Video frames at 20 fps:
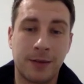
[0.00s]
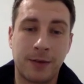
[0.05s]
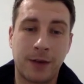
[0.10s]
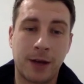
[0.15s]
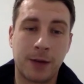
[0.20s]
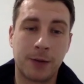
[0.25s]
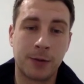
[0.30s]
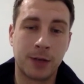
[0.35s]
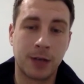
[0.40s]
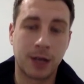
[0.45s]

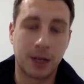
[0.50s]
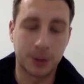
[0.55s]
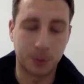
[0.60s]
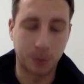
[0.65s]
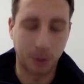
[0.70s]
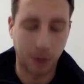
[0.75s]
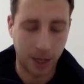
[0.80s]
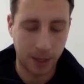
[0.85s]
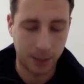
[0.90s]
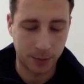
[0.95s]
fact, we didn't actually
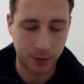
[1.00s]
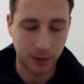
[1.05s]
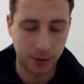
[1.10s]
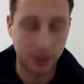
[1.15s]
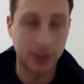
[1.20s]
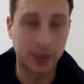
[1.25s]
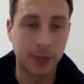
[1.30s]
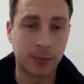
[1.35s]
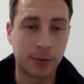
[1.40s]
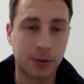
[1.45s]
play them in the
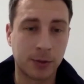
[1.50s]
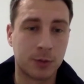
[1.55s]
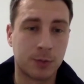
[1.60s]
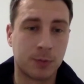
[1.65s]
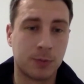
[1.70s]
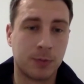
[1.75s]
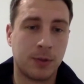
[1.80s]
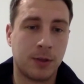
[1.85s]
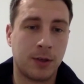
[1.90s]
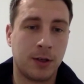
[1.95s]
league because
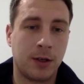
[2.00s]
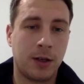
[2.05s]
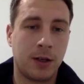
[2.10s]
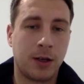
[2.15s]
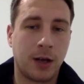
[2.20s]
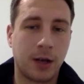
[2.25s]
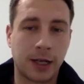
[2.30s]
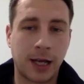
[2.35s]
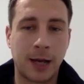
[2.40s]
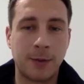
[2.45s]

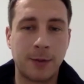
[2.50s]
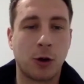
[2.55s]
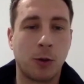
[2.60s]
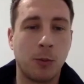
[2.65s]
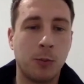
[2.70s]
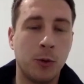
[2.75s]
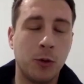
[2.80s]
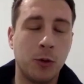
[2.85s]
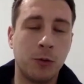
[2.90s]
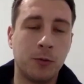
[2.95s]
our games got
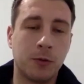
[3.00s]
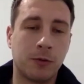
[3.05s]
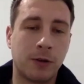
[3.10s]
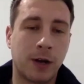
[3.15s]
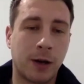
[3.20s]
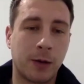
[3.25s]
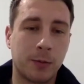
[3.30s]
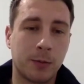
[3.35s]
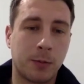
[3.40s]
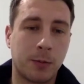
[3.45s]
moved
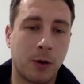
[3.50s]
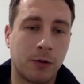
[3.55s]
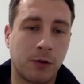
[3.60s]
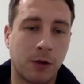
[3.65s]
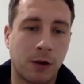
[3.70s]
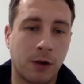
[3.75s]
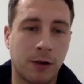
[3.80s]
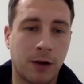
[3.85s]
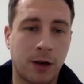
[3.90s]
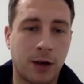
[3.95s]
around both of
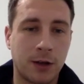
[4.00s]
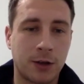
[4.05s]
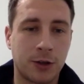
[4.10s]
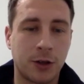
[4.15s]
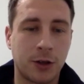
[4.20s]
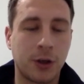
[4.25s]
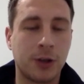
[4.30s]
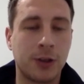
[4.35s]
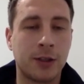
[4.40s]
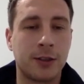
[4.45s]
our Vars
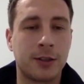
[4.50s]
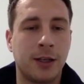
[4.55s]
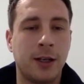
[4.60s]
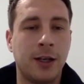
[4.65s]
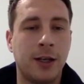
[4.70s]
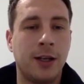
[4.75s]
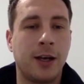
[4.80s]
journeys,